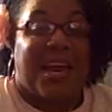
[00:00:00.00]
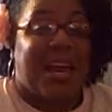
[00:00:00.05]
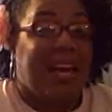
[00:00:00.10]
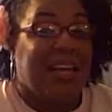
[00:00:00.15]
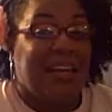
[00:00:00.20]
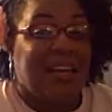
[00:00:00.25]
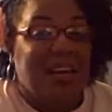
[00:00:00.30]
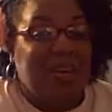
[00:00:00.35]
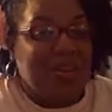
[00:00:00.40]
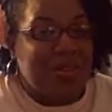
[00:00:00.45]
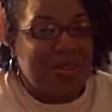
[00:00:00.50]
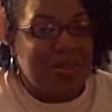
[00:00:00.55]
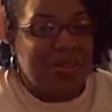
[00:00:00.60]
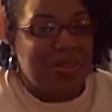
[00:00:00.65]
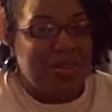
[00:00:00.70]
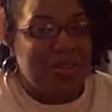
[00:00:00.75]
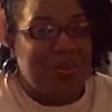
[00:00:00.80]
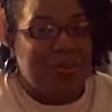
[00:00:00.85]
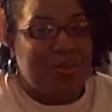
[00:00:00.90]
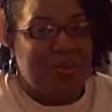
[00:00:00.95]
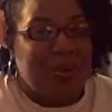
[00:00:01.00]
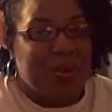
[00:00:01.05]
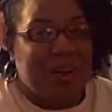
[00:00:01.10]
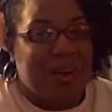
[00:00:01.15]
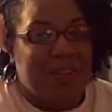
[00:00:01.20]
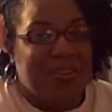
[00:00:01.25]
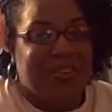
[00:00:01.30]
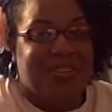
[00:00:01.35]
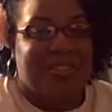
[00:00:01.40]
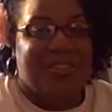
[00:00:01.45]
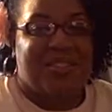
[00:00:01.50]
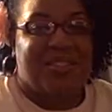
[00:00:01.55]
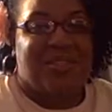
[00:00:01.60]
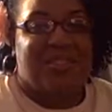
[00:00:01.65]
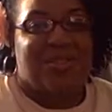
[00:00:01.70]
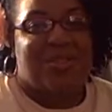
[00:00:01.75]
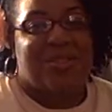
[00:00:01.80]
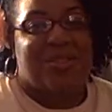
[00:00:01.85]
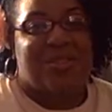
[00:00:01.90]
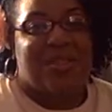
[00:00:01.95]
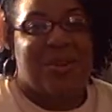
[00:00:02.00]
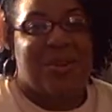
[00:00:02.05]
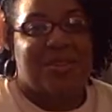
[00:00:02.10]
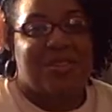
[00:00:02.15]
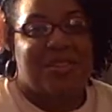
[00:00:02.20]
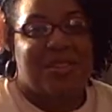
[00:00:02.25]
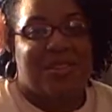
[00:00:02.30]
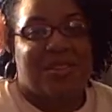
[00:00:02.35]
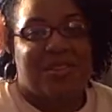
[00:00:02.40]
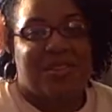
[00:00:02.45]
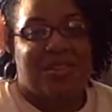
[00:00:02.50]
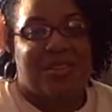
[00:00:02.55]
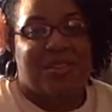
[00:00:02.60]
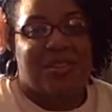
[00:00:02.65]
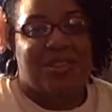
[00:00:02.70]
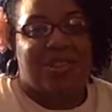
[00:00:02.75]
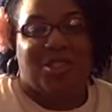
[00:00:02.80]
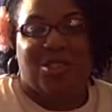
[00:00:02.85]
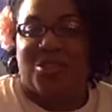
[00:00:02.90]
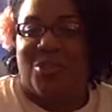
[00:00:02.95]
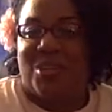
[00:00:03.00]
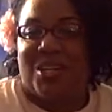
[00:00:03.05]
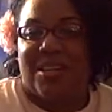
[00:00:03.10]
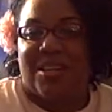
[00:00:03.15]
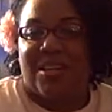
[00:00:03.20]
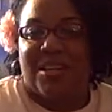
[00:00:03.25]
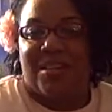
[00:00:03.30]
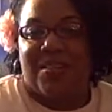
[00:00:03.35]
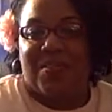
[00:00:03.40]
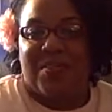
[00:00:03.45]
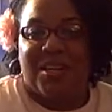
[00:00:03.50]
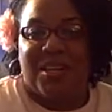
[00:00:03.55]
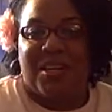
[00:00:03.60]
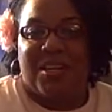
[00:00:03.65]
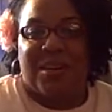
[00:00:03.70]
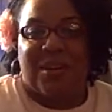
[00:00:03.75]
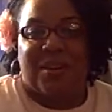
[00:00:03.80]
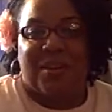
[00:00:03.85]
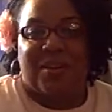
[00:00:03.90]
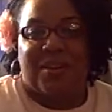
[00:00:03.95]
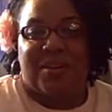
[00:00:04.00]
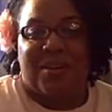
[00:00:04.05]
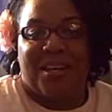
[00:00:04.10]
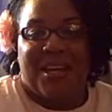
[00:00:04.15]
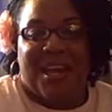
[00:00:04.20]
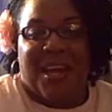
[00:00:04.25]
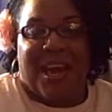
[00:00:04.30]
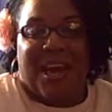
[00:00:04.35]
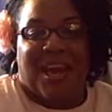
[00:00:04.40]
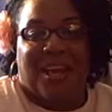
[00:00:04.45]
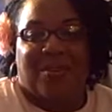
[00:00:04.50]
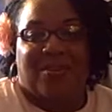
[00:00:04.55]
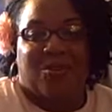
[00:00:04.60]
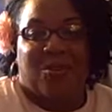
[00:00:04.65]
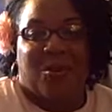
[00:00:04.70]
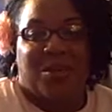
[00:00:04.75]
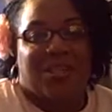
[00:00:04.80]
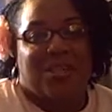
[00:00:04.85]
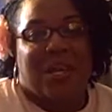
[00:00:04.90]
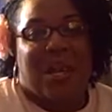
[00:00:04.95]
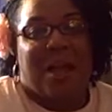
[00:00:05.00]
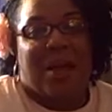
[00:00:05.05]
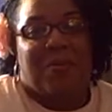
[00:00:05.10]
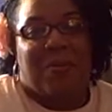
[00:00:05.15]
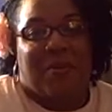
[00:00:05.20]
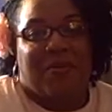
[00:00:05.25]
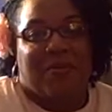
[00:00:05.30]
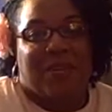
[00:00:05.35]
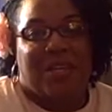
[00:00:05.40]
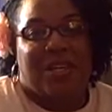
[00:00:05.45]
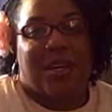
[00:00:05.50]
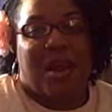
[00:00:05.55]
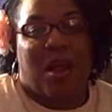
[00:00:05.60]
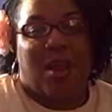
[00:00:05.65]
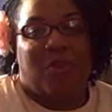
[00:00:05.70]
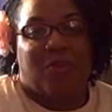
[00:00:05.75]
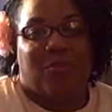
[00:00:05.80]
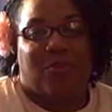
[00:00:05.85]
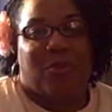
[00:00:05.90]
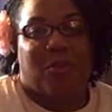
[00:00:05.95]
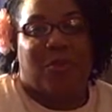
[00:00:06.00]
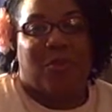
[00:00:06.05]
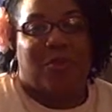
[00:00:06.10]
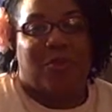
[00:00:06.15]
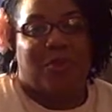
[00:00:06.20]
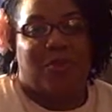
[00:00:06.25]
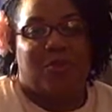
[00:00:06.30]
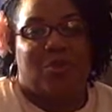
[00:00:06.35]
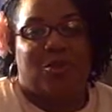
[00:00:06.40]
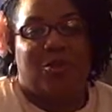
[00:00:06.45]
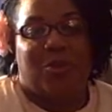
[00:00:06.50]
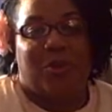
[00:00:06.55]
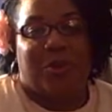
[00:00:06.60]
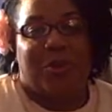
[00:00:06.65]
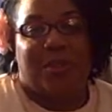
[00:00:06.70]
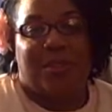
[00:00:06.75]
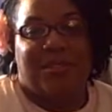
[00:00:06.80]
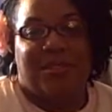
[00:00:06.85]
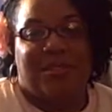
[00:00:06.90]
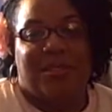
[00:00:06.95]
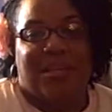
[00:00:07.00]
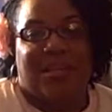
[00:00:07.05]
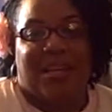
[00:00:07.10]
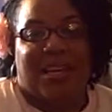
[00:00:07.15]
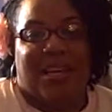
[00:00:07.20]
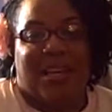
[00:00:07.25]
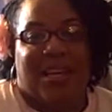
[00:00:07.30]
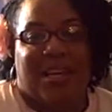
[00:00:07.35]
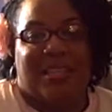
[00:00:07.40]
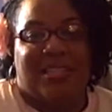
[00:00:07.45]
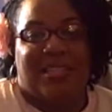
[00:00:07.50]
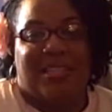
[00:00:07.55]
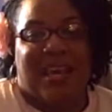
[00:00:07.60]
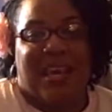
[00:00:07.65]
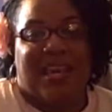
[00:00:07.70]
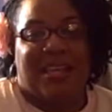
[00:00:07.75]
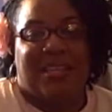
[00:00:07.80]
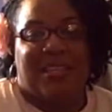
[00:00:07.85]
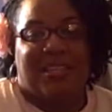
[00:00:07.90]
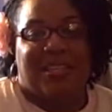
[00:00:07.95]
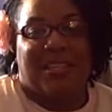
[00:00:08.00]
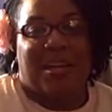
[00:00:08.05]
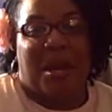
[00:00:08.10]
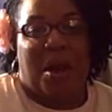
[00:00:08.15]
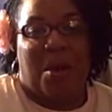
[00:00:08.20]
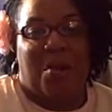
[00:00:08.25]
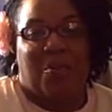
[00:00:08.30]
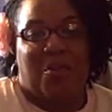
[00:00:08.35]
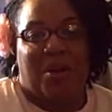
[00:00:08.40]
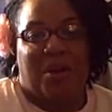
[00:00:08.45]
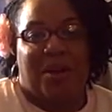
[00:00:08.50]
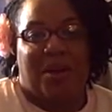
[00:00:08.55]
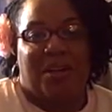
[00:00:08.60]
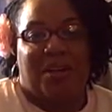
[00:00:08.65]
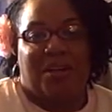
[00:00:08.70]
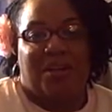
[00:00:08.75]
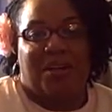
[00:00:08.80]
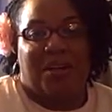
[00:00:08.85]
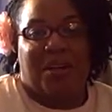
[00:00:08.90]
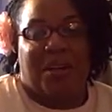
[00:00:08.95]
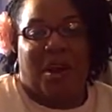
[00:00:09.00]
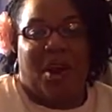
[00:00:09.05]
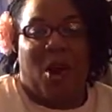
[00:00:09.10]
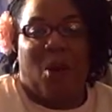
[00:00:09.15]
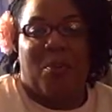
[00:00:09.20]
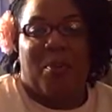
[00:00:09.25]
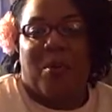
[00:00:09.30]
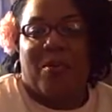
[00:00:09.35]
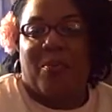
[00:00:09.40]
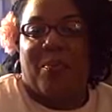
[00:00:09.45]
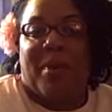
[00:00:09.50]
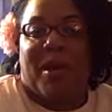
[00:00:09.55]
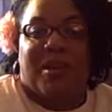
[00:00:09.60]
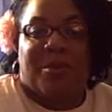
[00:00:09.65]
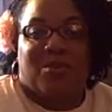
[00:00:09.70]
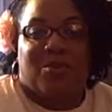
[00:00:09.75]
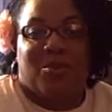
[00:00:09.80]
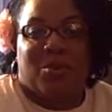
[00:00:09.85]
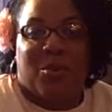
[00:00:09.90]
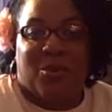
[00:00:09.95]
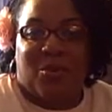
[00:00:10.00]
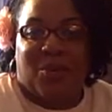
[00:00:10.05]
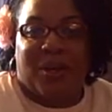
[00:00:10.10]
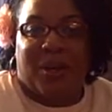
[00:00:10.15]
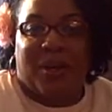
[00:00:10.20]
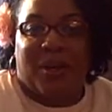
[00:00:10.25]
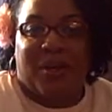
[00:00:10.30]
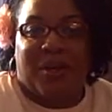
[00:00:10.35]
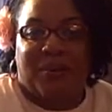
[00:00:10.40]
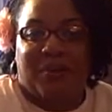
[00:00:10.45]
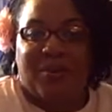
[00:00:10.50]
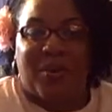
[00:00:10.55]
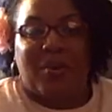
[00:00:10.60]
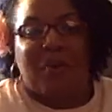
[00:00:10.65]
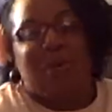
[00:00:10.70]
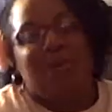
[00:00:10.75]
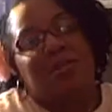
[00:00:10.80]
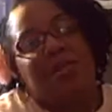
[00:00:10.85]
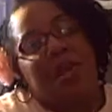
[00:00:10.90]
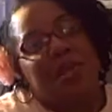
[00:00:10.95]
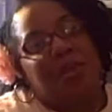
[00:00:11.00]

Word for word: Hello YouTube world, this is your soul sister shooting another video. And of course I have my videographer, Mr. Chris. Word. on the camera. Word. Hope everybody's doing well. What are we going to talk